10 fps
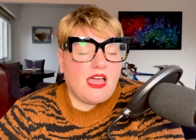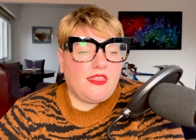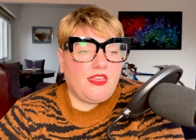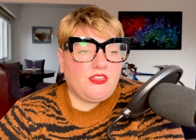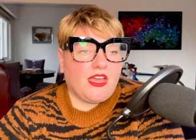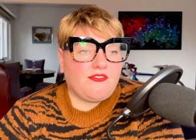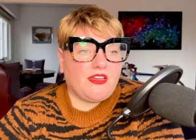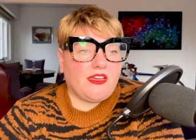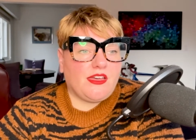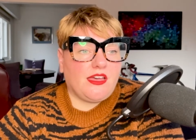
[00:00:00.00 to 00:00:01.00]
and then you have
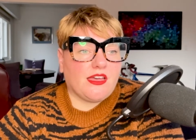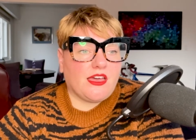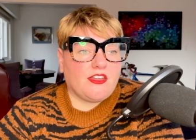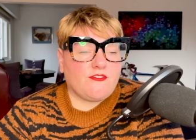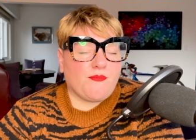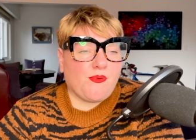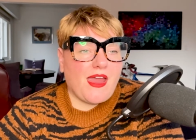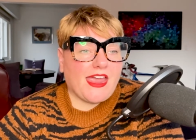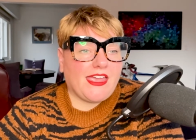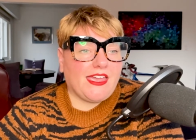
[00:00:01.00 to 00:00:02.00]
a, a kind of a
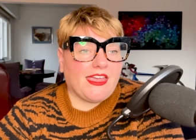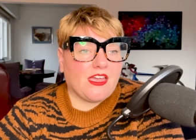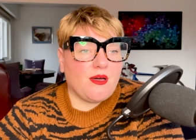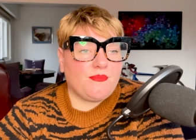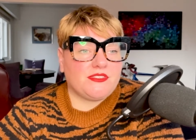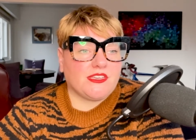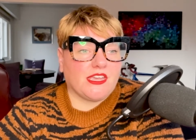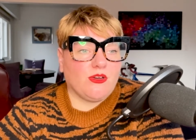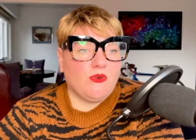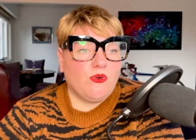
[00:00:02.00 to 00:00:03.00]
bracket encompassing
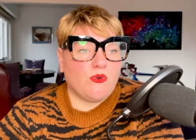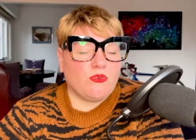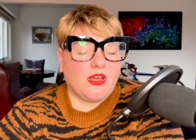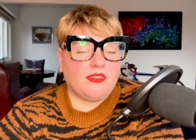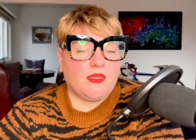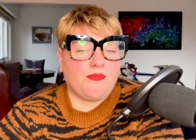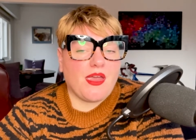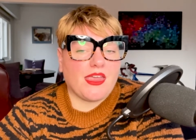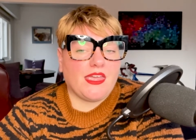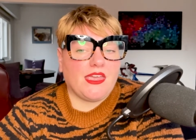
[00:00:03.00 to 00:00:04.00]
it all. And the bracket